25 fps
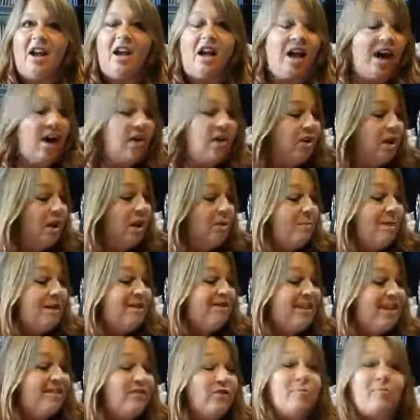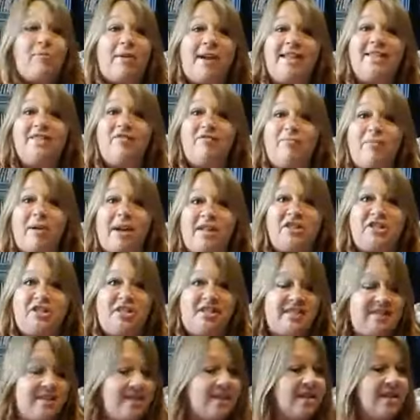Oh, my favorite brand of
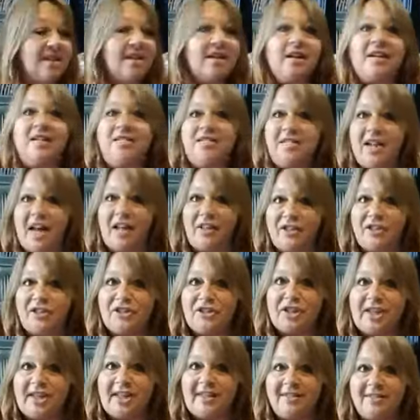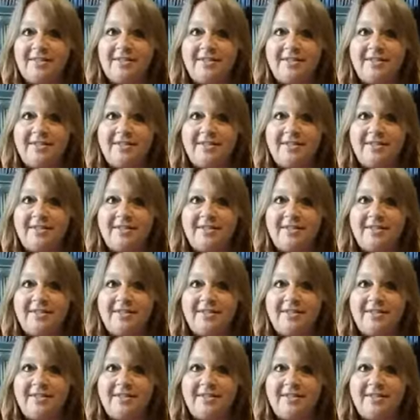brushes, Dollar Tree.